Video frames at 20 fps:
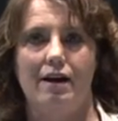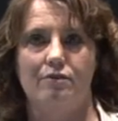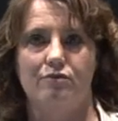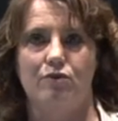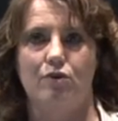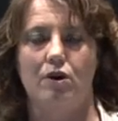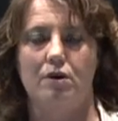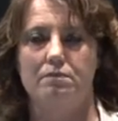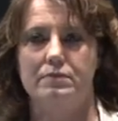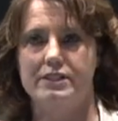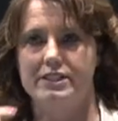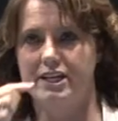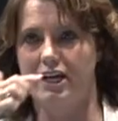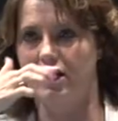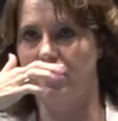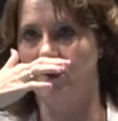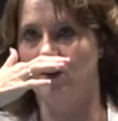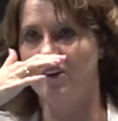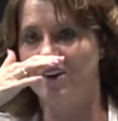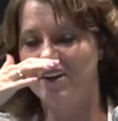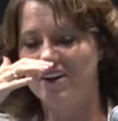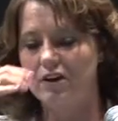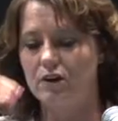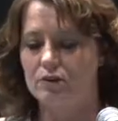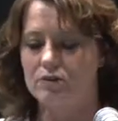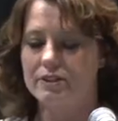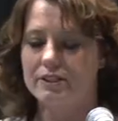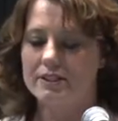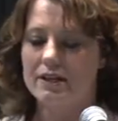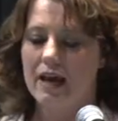for a particular
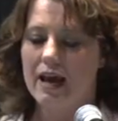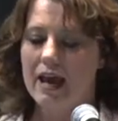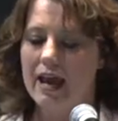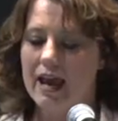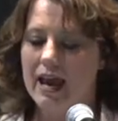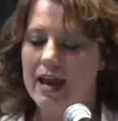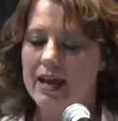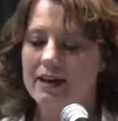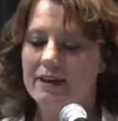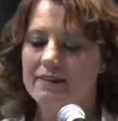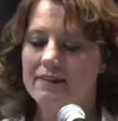use. And